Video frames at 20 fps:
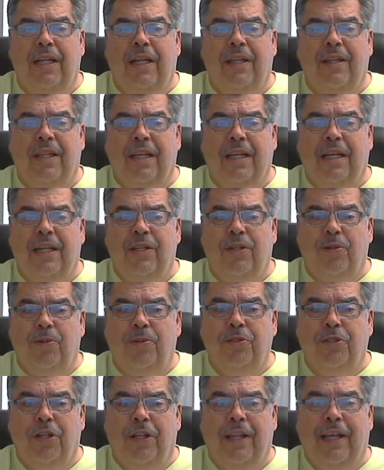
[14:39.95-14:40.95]
I think I
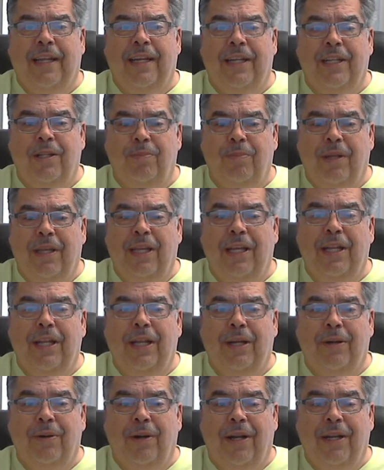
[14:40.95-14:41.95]
told you that at the
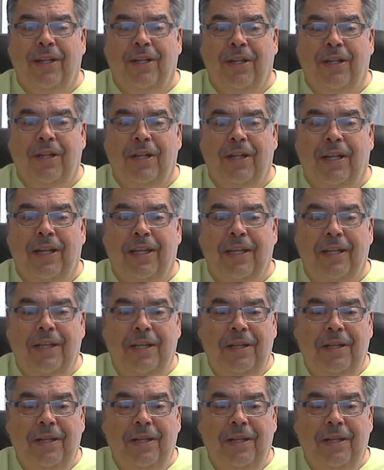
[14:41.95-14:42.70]
beginning, right? Didn't I?